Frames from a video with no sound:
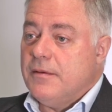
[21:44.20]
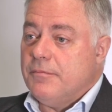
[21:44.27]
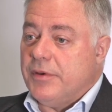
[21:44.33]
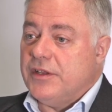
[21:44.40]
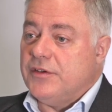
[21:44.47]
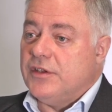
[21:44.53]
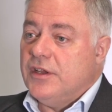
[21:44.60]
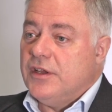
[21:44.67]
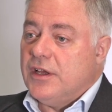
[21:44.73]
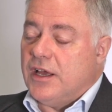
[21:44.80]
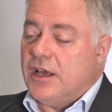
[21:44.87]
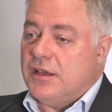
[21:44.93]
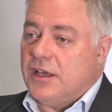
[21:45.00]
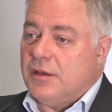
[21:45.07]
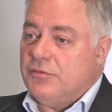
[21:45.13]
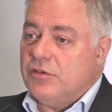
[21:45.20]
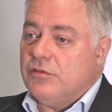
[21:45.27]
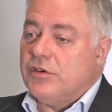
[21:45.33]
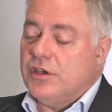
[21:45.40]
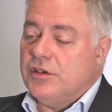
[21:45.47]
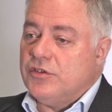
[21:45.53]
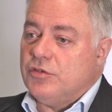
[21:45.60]
But I'm
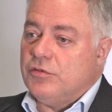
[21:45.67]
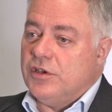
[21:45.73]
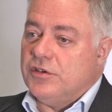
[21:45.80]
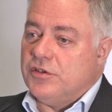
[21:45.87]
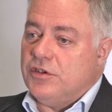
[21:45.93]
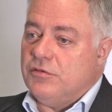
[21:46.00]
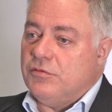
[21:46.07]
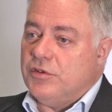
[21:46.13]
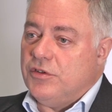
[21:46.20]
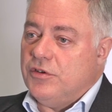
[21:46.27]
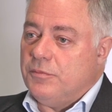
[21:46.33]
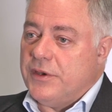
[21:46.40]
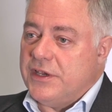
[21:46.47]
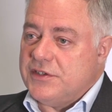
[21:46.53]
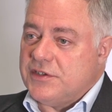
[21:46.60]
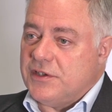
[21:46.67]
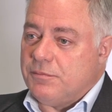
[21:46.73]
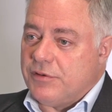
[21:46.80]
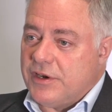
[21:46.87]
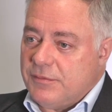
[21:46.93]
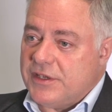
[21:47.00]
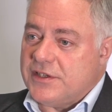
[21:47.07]
not going to argue with your basic
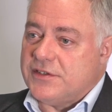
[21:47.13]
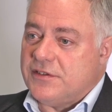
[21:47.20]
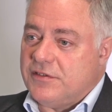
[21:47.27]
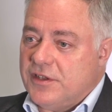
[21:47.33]
premise